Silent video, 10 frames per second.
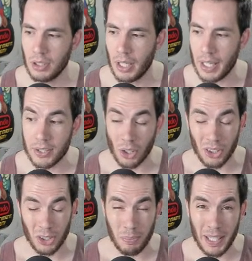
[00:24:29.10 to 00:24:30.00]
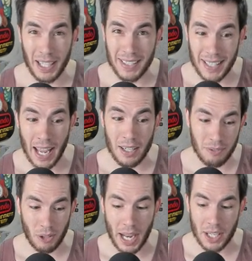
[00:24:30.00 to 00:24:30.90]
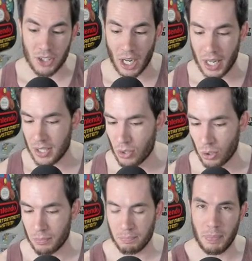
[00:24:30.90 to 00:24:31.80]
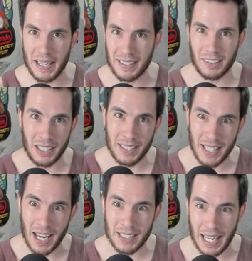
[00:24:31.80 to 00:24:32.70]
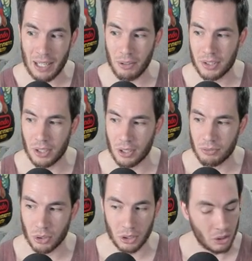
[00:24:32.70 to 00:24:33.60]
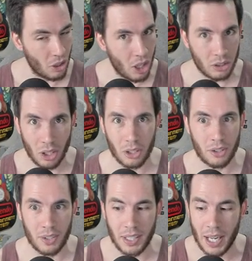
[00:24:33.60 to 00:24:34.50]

It's also been a dead franchise or basically a dead character for a lot longer than